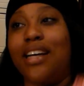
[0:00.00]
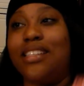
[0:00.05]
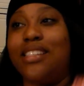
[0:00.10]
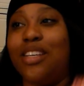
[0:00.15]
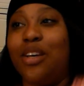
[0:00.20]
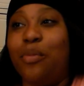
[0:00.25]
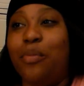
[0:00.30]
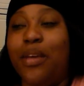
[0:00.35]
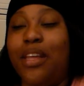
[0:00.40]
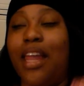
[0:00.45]

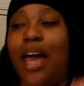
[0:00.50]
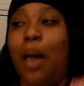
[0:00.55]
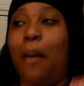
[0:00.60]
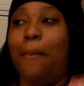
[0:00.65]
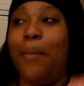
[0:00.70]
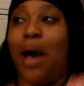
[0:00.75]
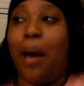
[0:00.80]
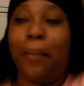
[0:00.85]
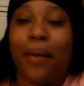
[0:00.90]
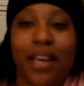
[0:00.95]
Because he'll be
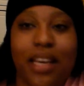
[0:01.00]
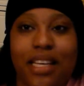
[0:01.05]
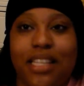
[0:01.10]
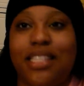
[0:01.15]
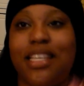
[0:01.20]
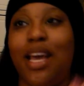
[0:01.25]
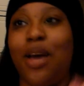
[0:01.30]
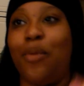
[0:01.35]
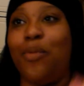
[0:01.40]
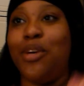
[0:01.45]
like bopping
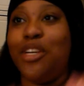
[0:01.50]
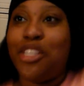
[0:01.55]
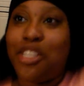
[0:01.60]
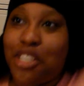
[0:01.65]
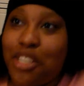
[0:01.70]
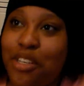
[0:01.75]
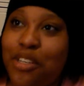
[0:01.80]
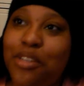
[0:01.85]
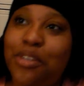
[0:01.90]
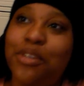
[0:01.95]
his head
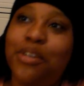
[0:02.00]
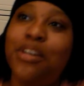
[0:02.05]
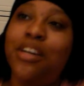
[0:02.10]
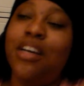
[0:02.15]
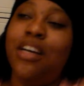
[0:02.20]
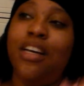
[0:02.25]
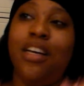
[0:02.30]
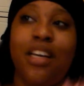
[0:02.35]
with you.